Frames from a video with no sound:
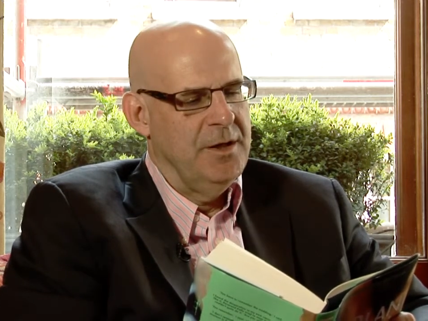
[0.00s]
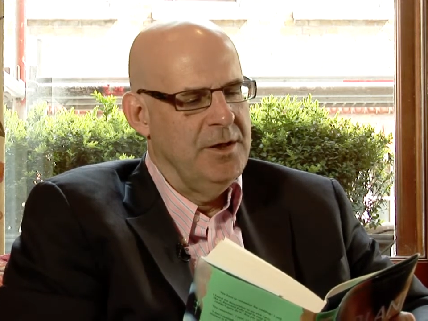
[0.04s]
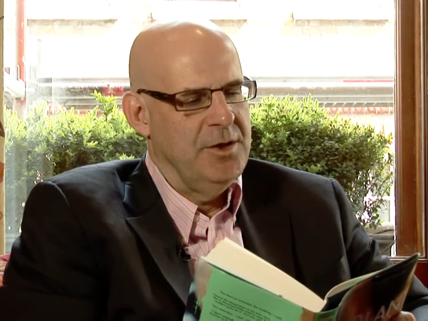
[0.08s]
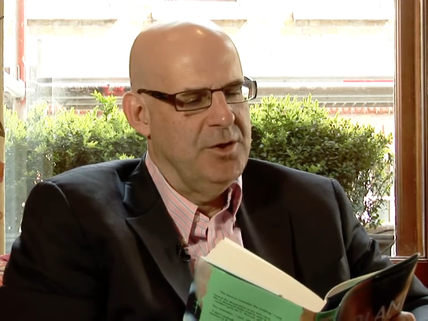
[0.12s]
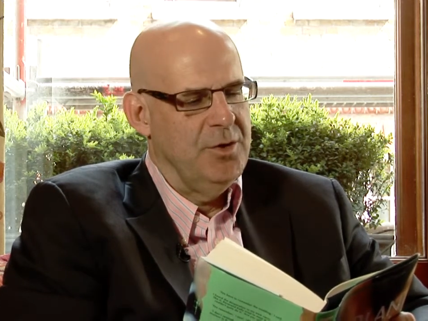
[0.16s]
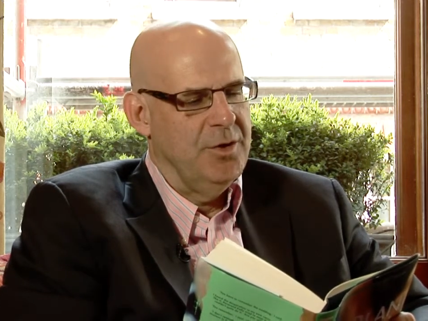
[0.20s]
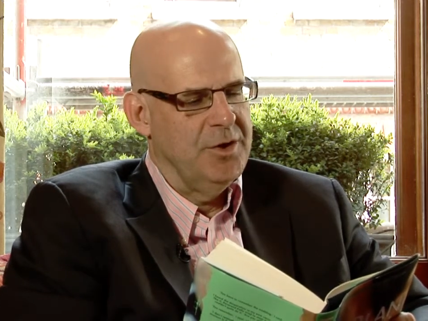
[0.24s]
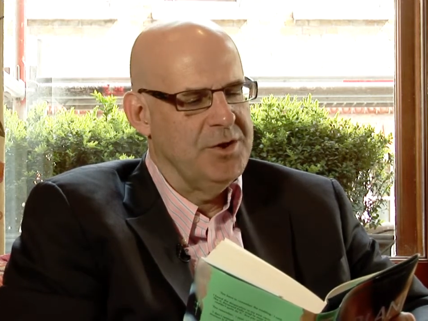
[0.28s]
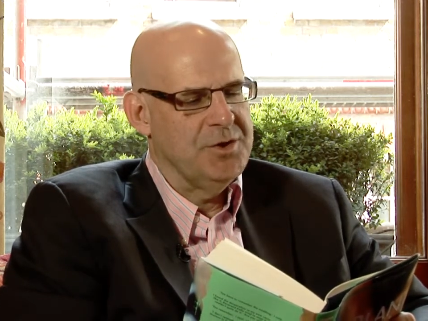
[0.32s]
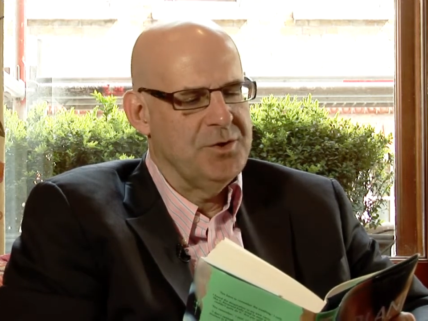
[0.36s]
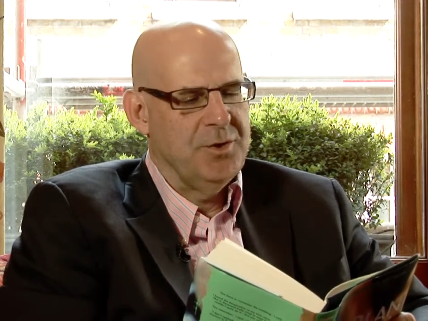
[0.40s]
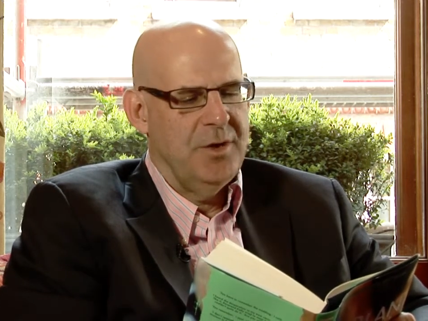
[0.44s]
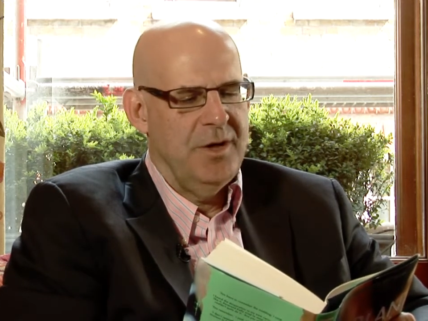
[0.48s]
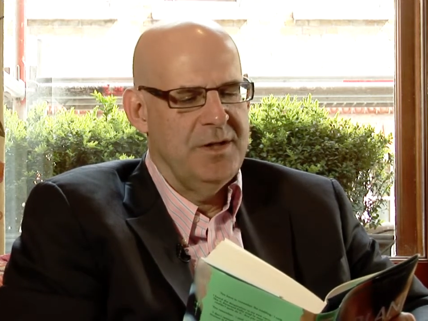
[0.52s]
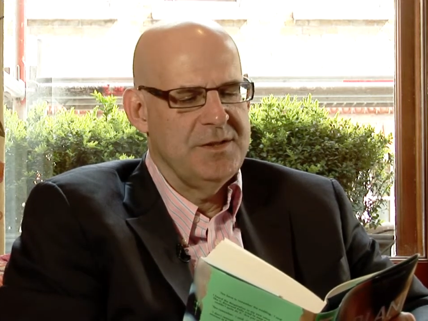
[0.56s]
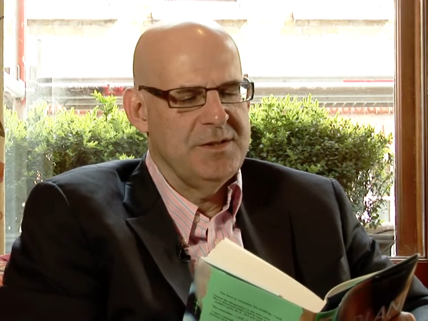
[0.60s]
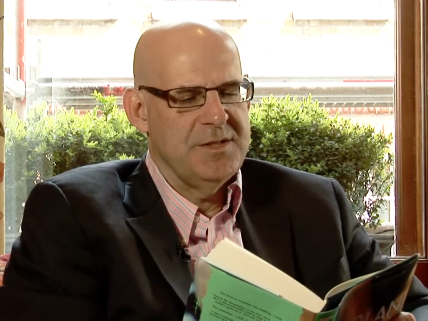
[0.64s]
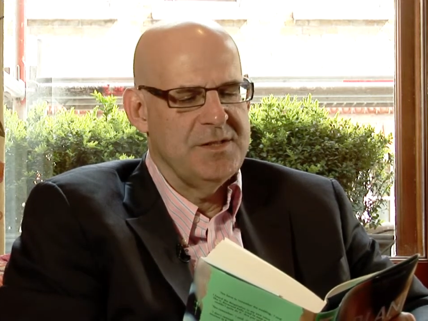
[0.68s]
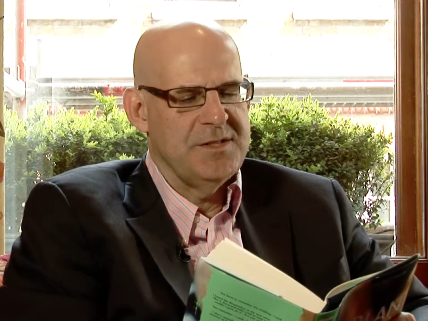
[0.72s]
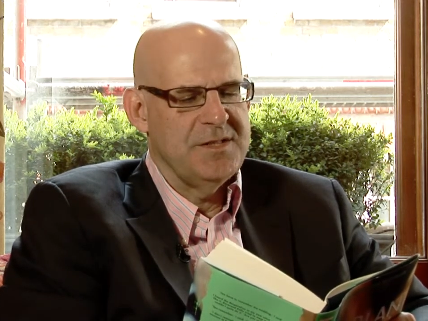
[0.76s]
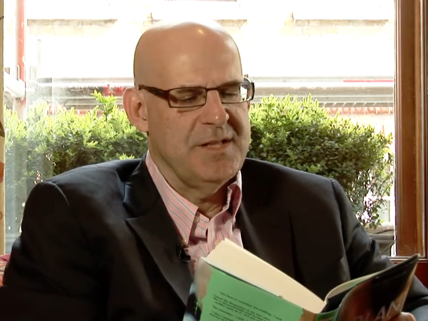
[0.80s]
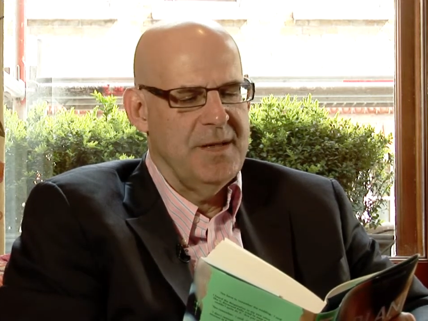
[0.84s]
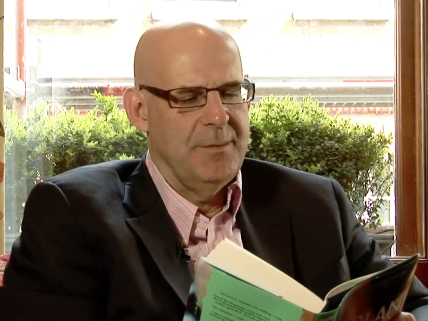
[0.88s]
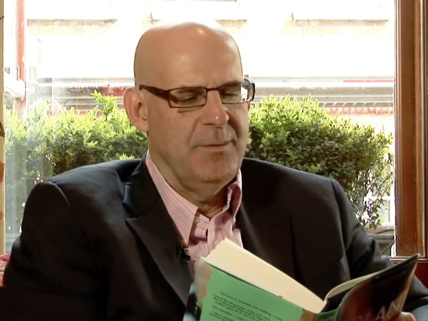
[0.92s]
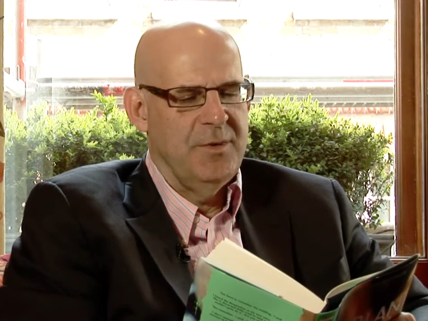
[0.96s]
you are drawn
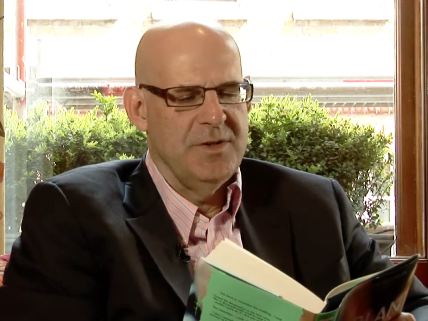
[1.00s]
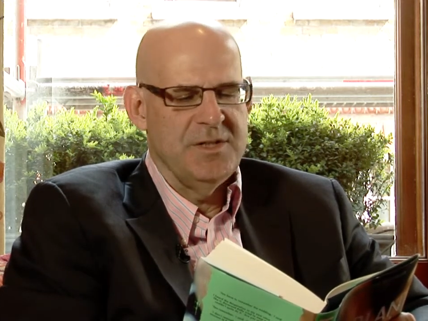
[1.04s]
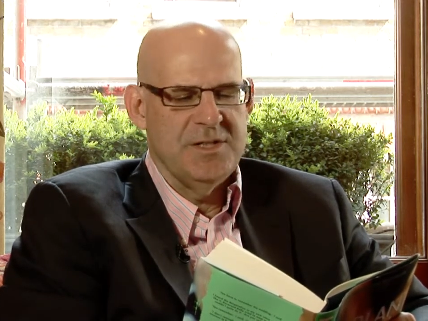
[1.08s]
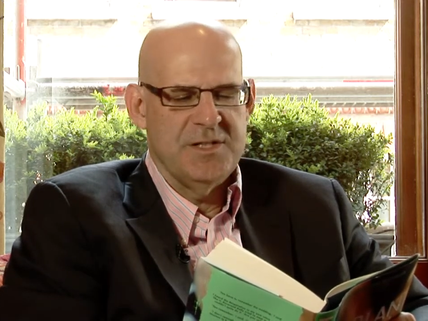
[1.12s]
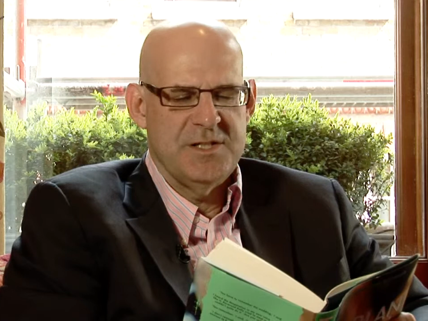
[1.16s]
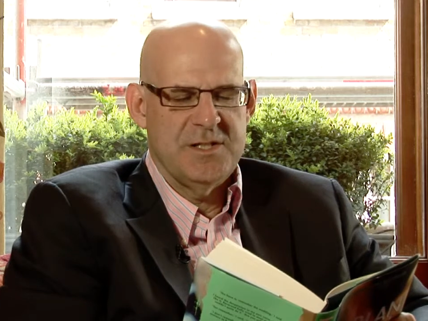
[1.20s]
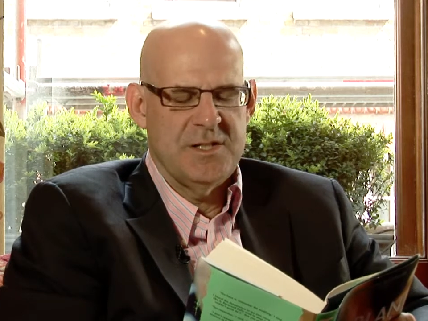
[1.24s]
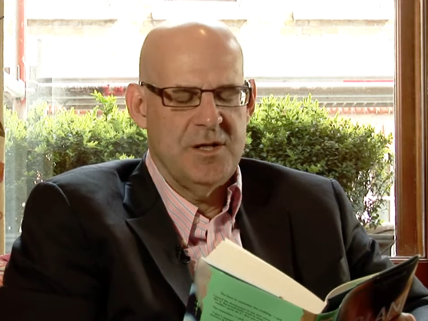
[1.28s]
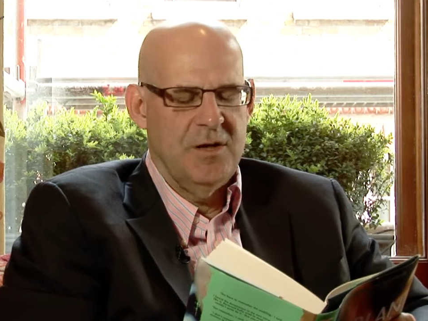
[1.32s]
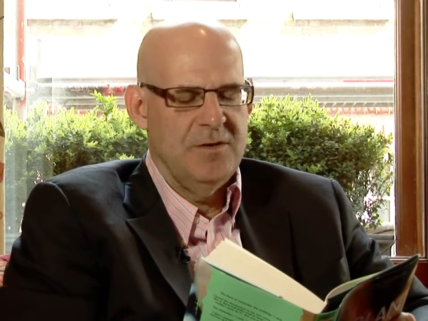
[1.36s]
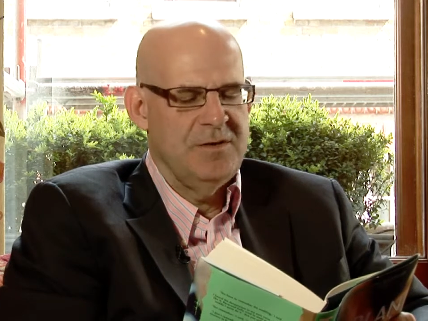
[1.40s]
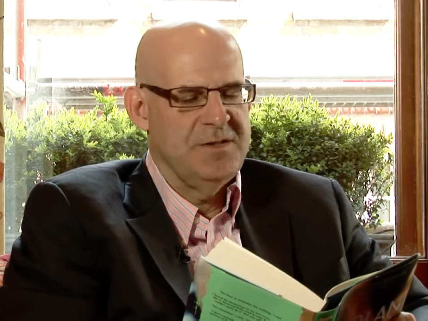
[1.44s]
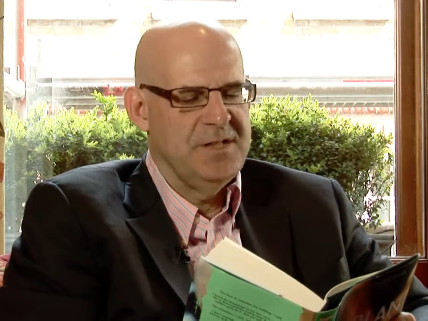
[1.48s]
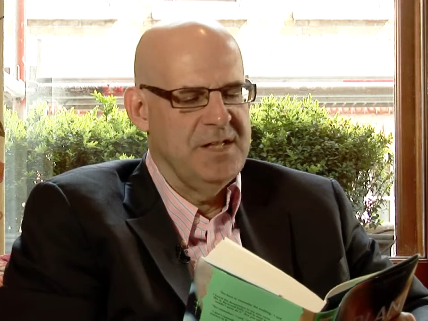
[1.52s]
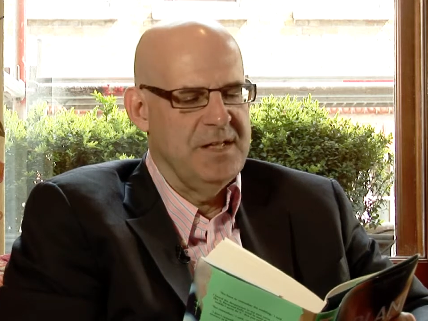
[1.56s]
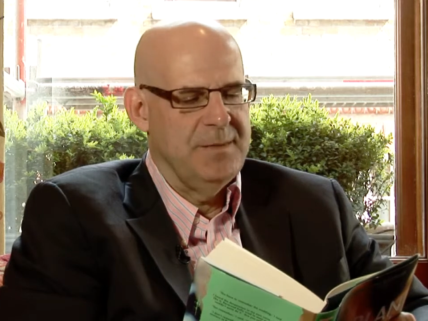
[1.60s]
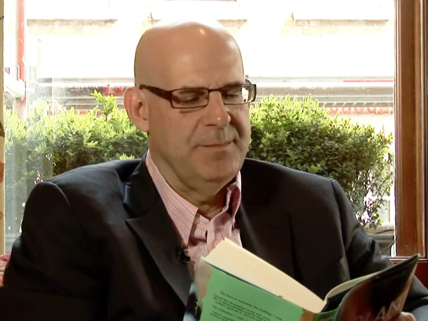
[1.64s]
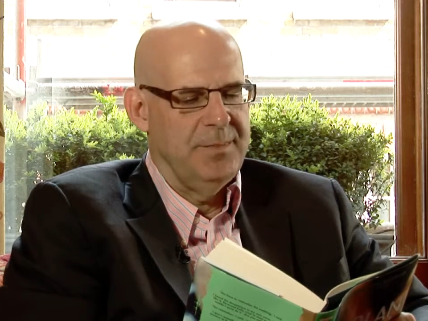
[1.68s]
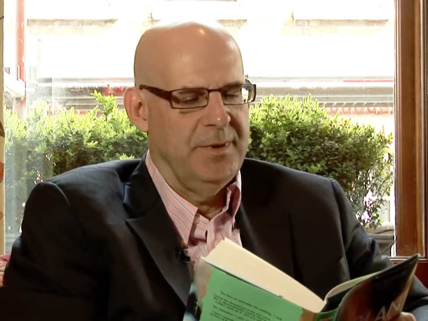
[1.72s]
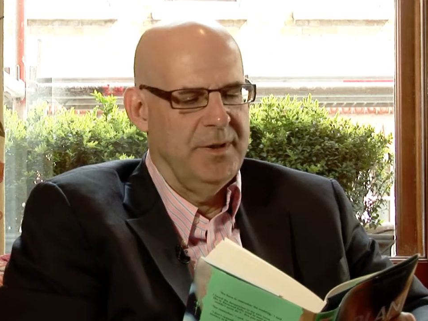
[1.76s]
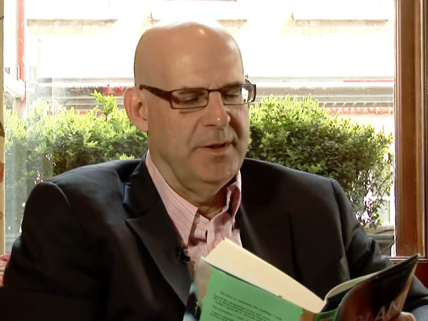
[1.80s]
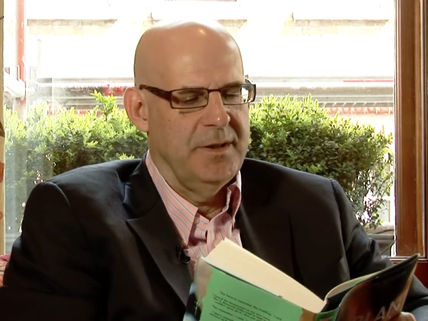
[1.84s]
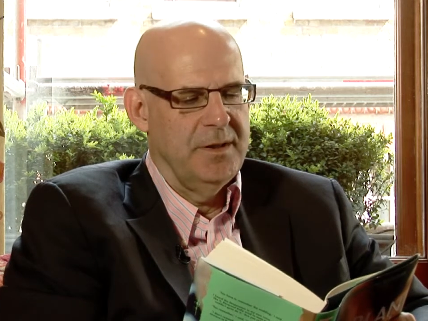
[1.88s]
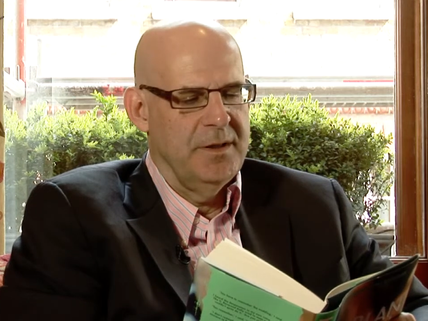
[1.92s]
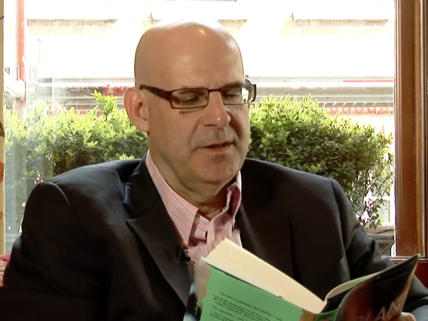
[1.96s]
to someone so
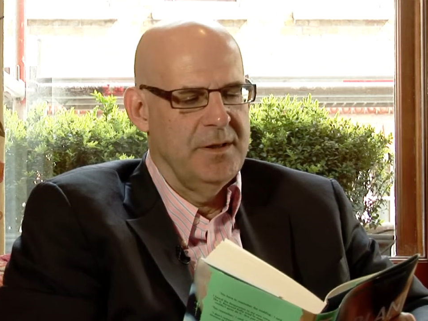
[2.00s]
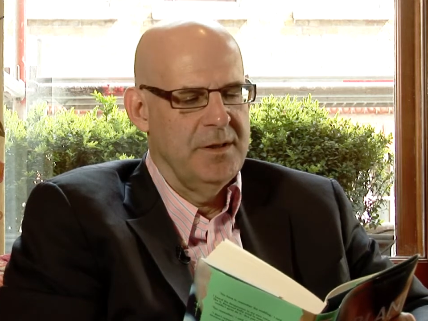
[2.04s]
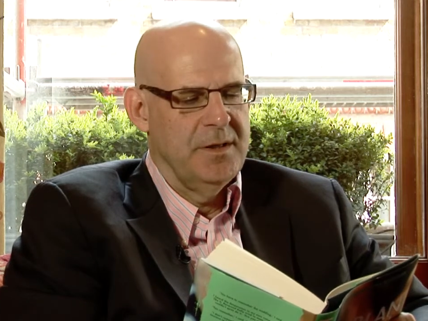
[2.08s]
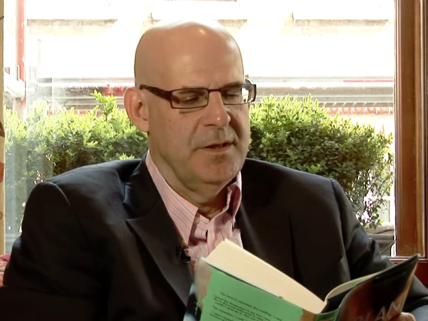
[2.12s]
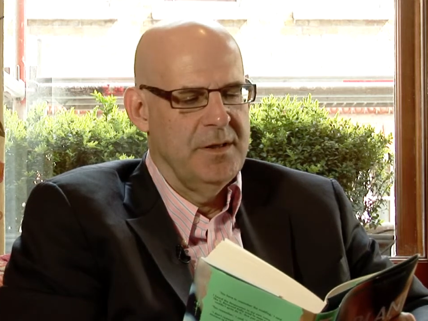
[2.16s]
deeply,